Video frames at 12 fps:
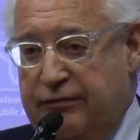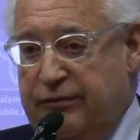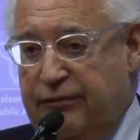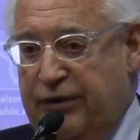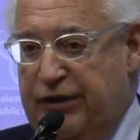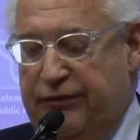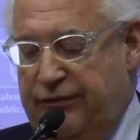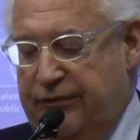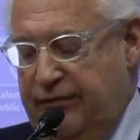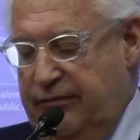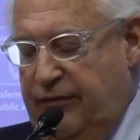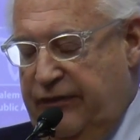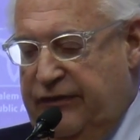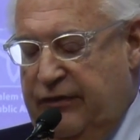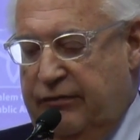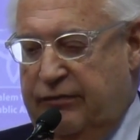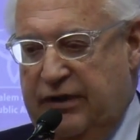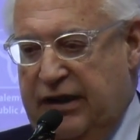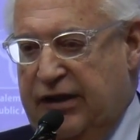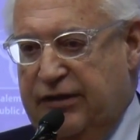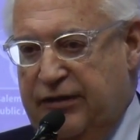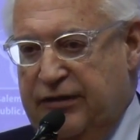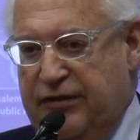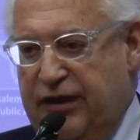also what you've
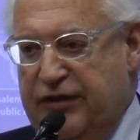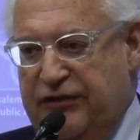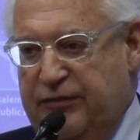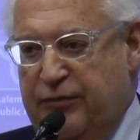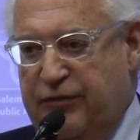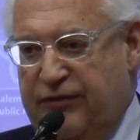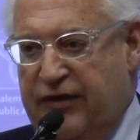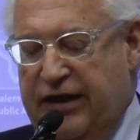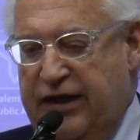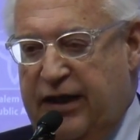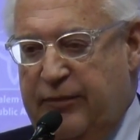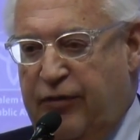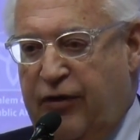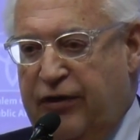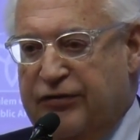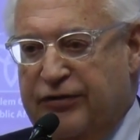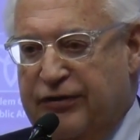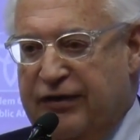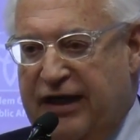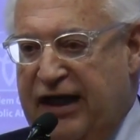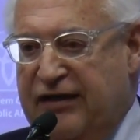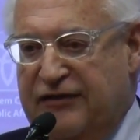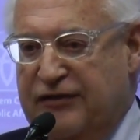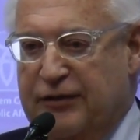also done is provide a
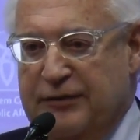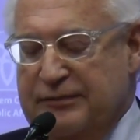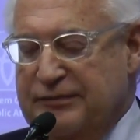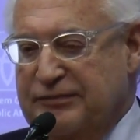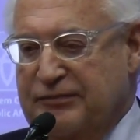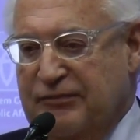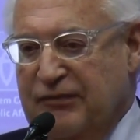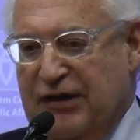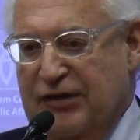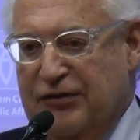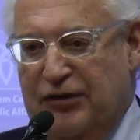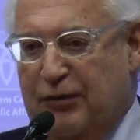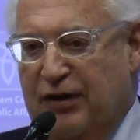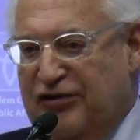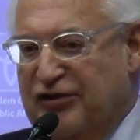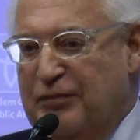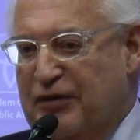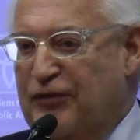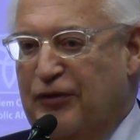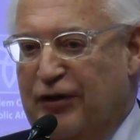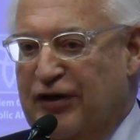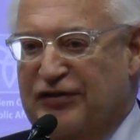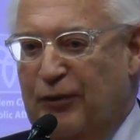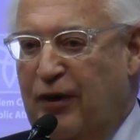partial answer to the question
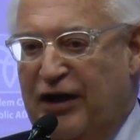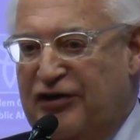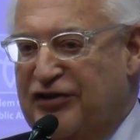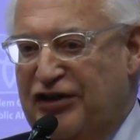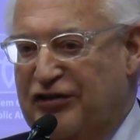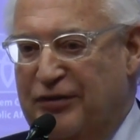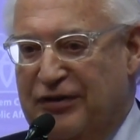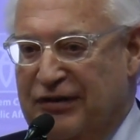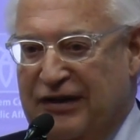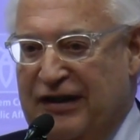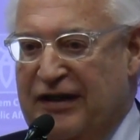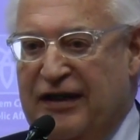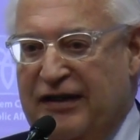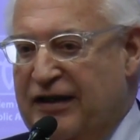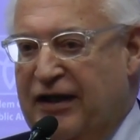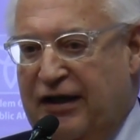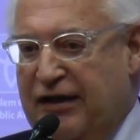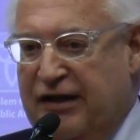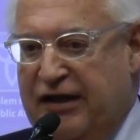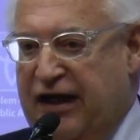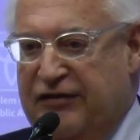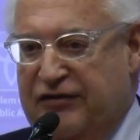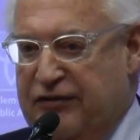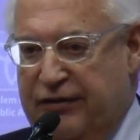before as to why should Israel
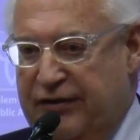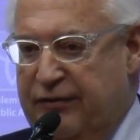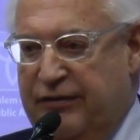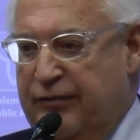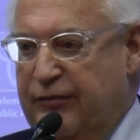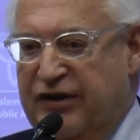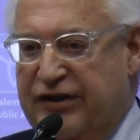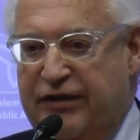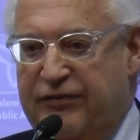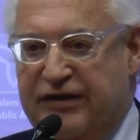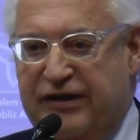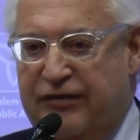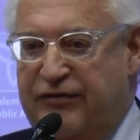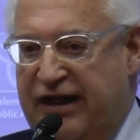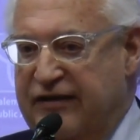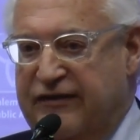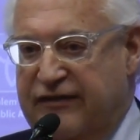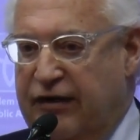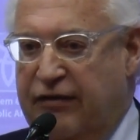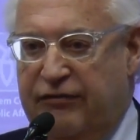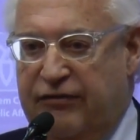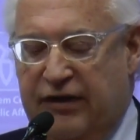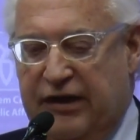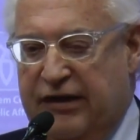get certain relief in
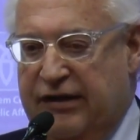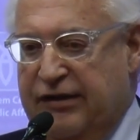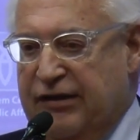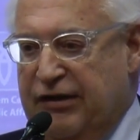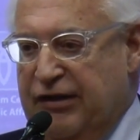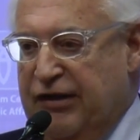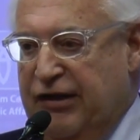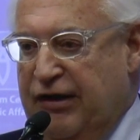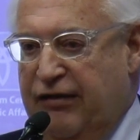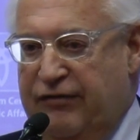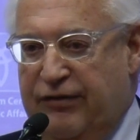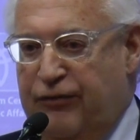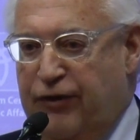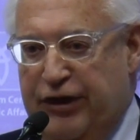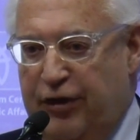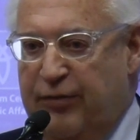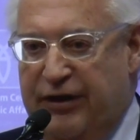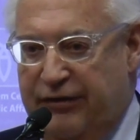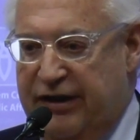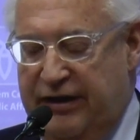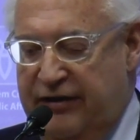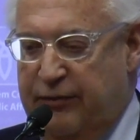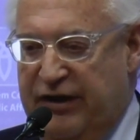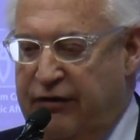advance of the four-year
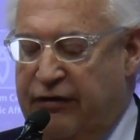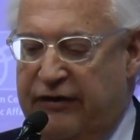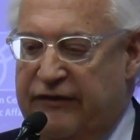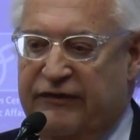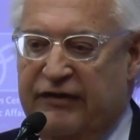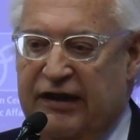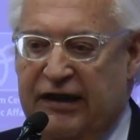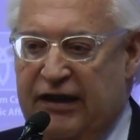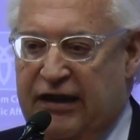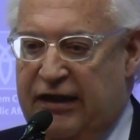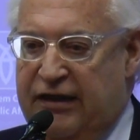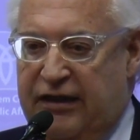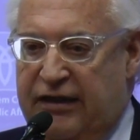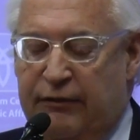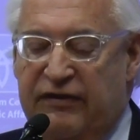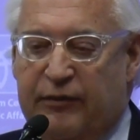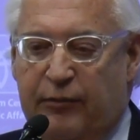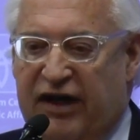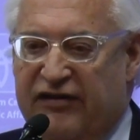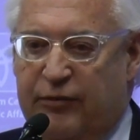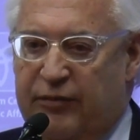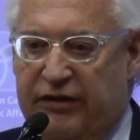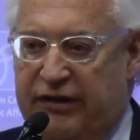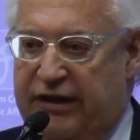period. It's because there is the
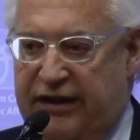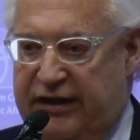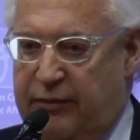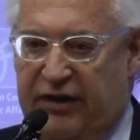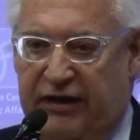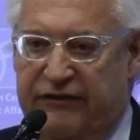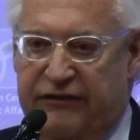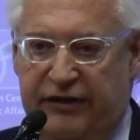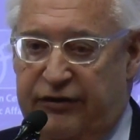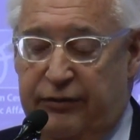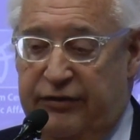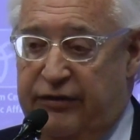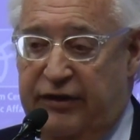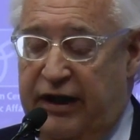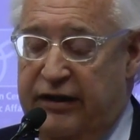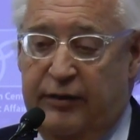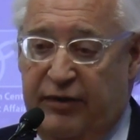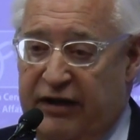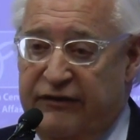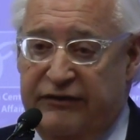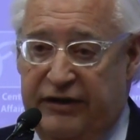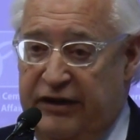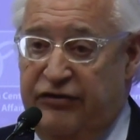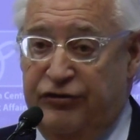possibility that the Palestinians will do that, and the
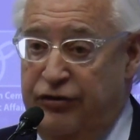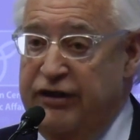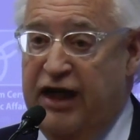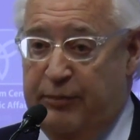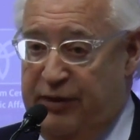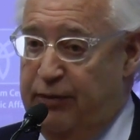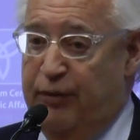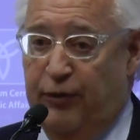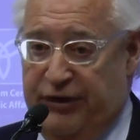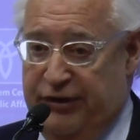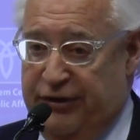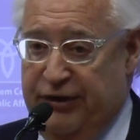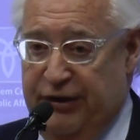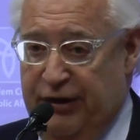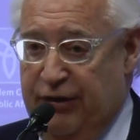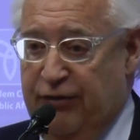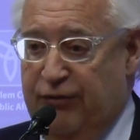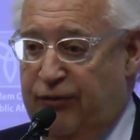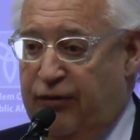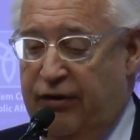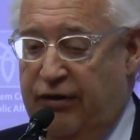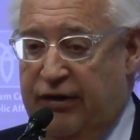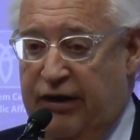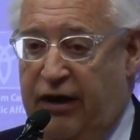Palestinians should not be rewarded
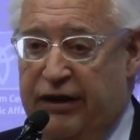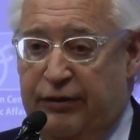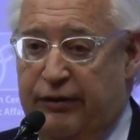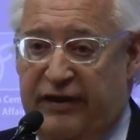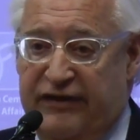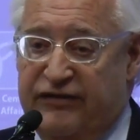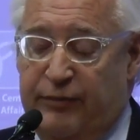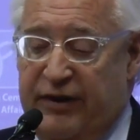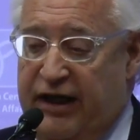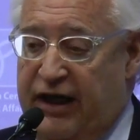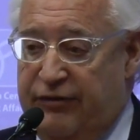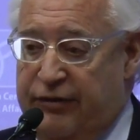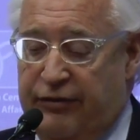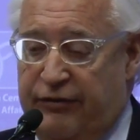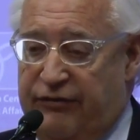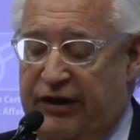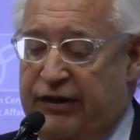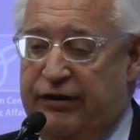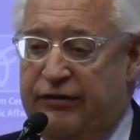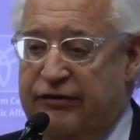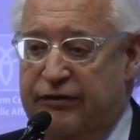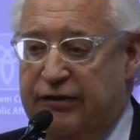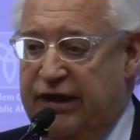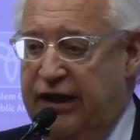for either aggressive behavior or
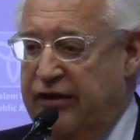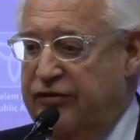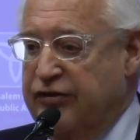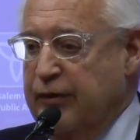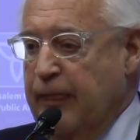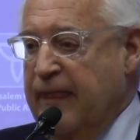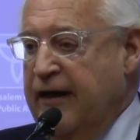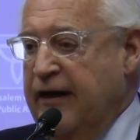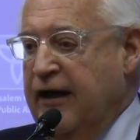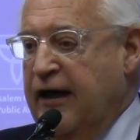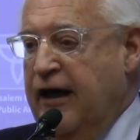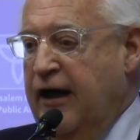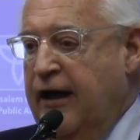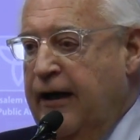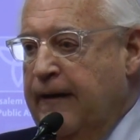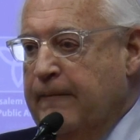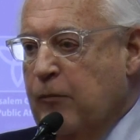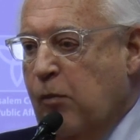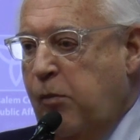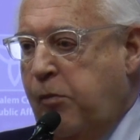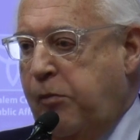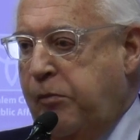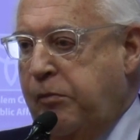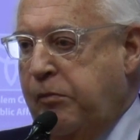failure to engage.
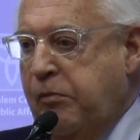I